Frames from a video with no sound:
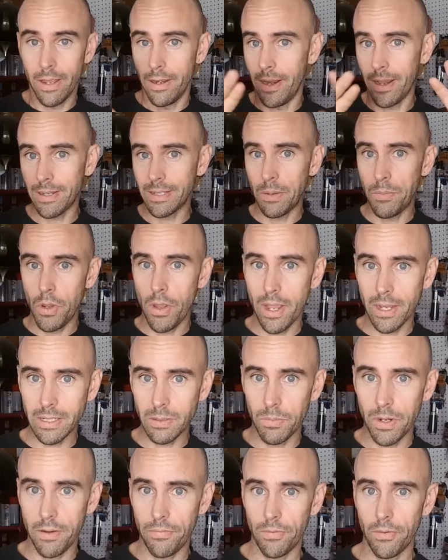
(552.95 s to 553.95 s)
Next time you ask
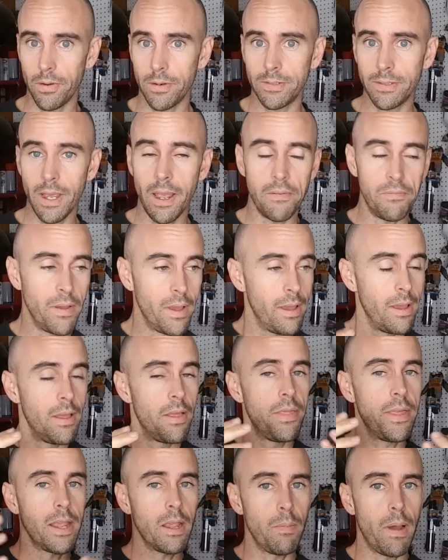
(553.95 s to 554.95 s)
somebody for stuff,
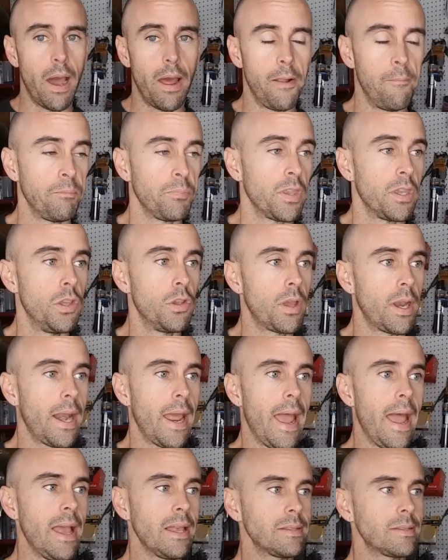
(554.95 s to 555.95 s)
think about it. You can
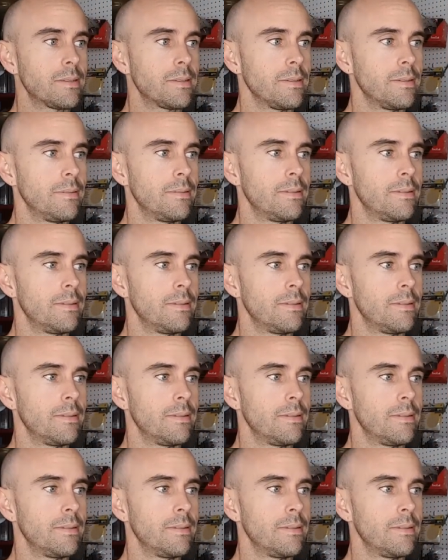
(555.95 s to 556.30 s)
ask